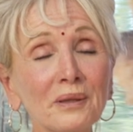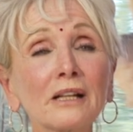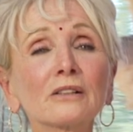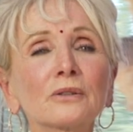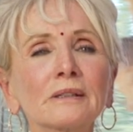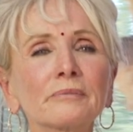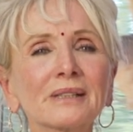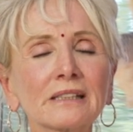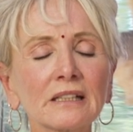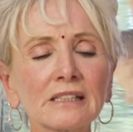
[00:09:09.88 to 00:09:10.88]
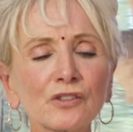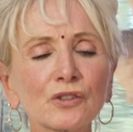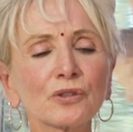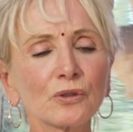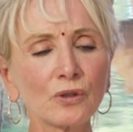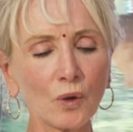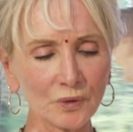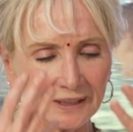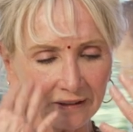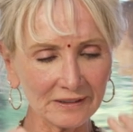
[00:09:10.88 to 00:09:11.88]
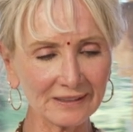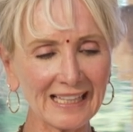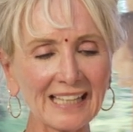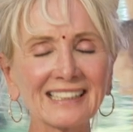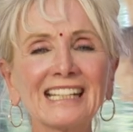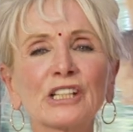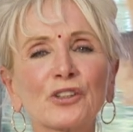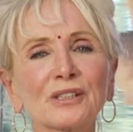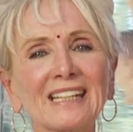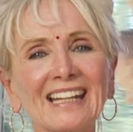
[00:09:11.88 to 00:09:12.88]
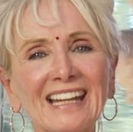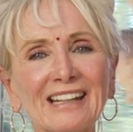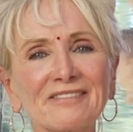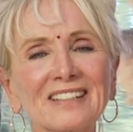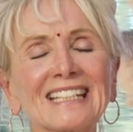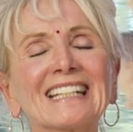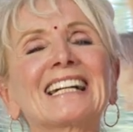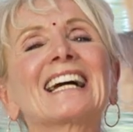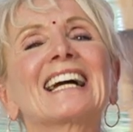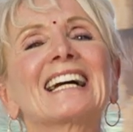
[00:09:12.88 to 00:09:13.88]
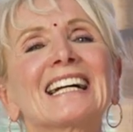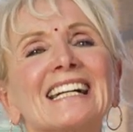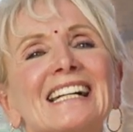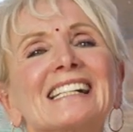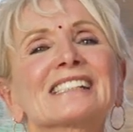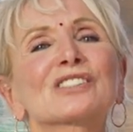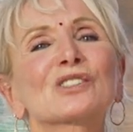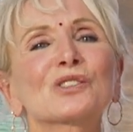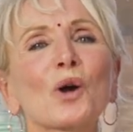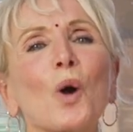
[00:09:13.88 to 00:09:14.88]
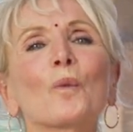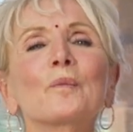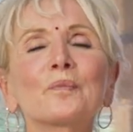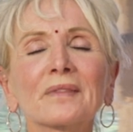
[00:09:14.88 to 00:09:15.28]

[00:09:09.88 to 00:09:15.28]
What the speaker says: pilgrim, but is to go in that inner cave. So